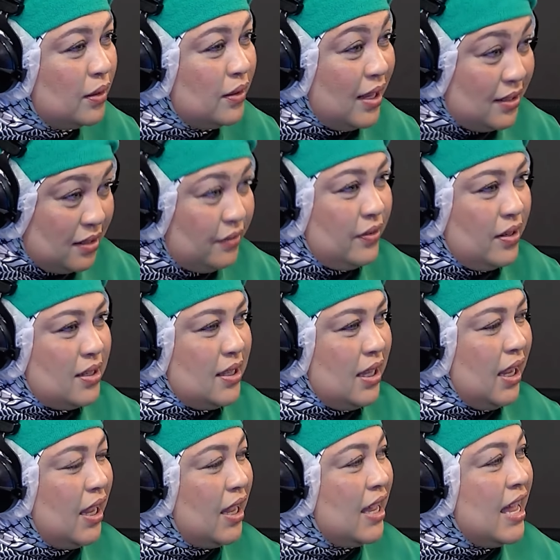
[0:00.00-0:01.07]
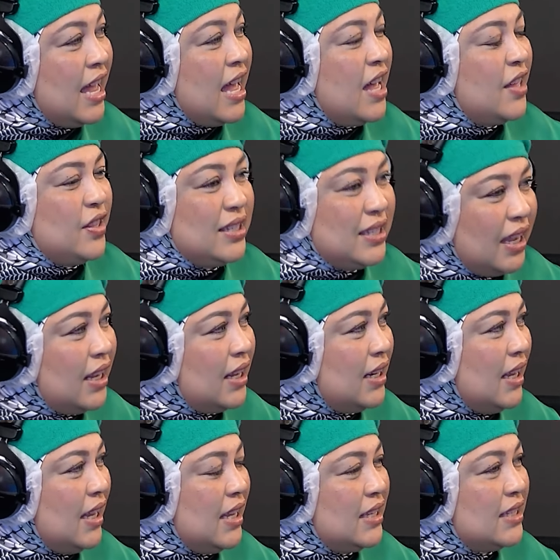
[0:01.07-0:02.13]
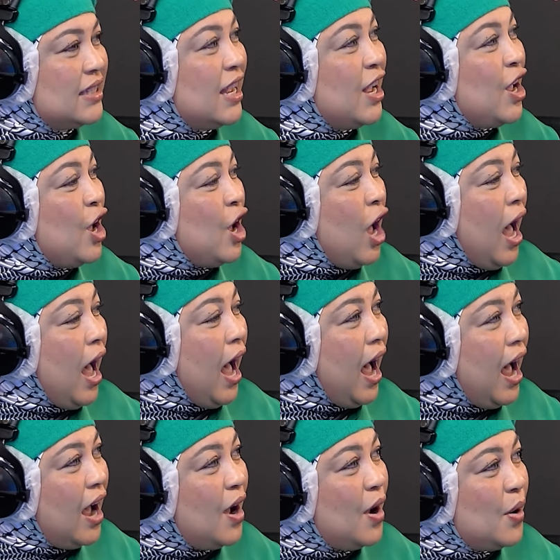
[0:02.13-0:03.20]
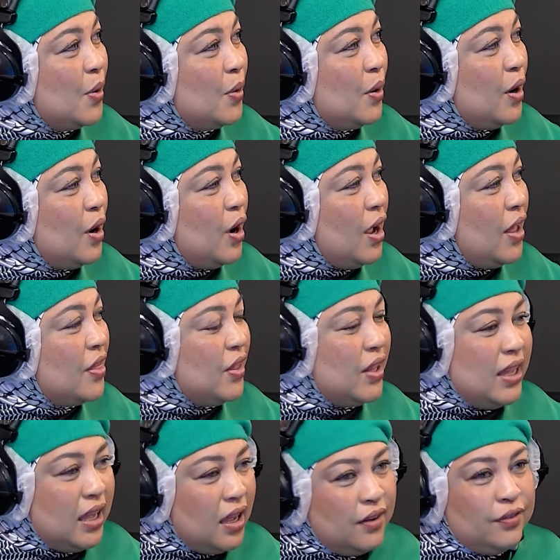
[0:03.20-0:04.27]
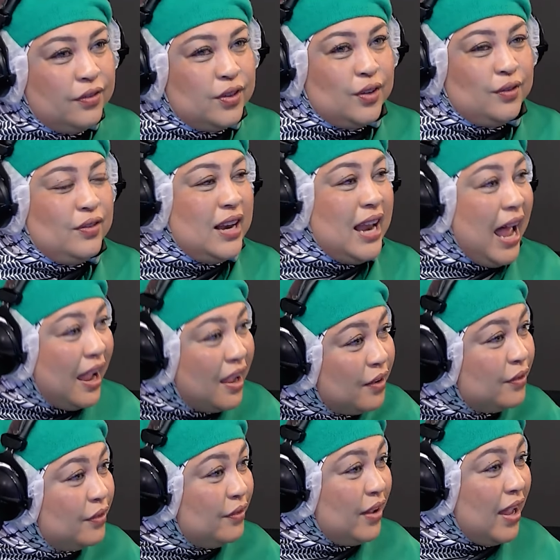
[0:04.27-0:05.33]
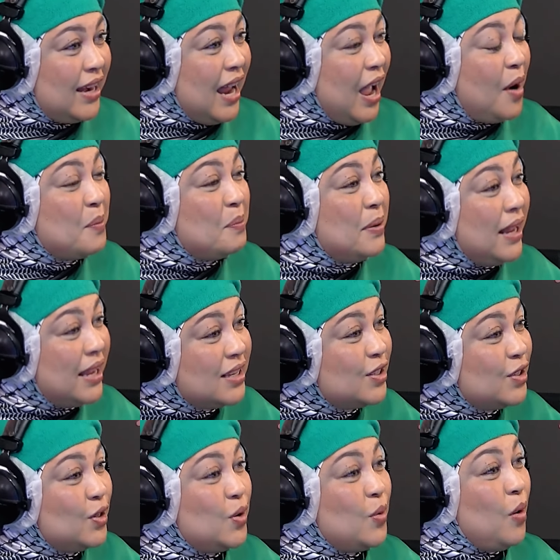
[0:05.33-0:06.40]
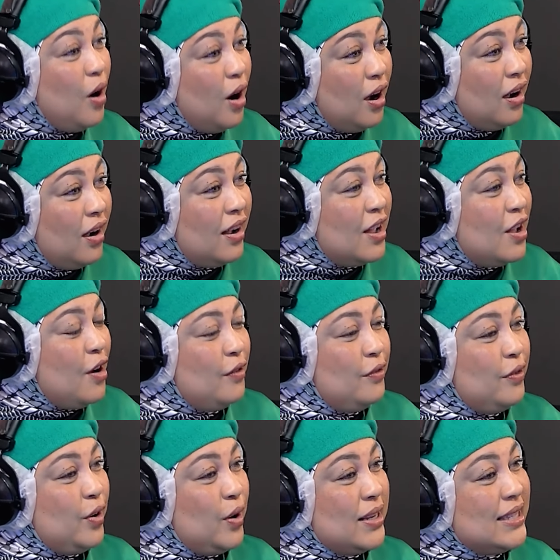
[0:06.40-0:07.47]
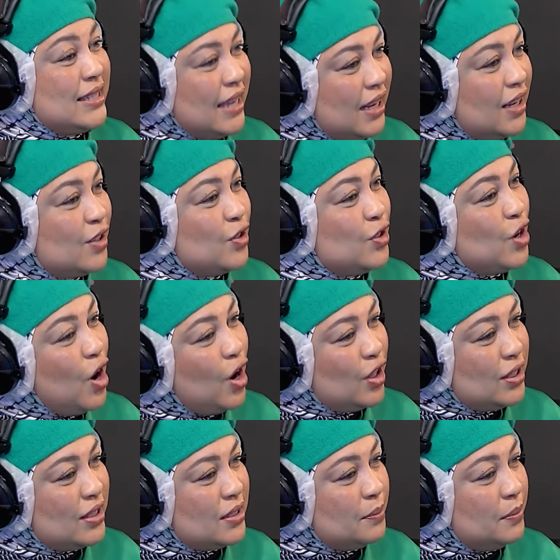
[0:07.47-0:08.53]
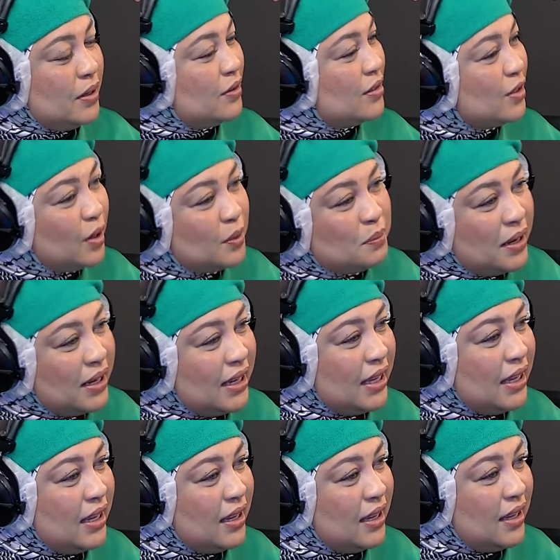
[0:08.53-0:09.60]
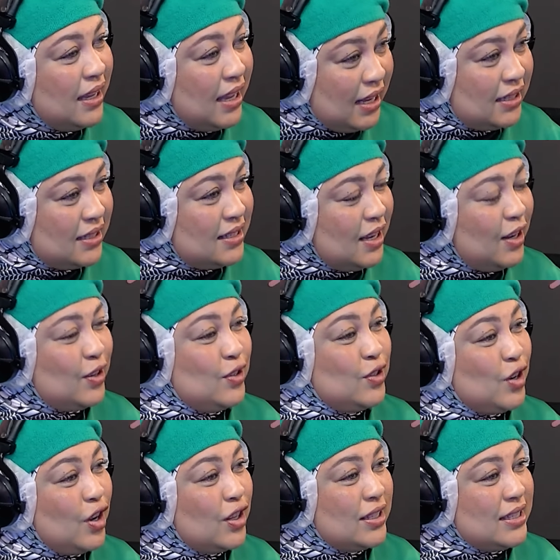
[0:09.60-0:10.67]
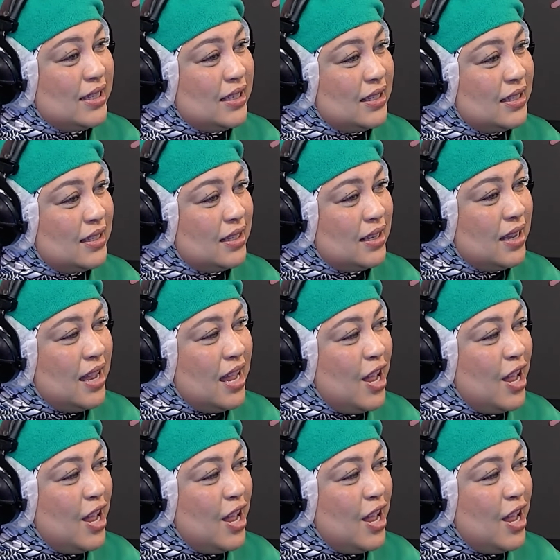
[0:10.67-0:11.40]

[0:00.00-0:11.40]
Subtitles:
That's the first thing. The second is how the gift of life and how blessed you are for a second chance, because not many get second chances. Mm.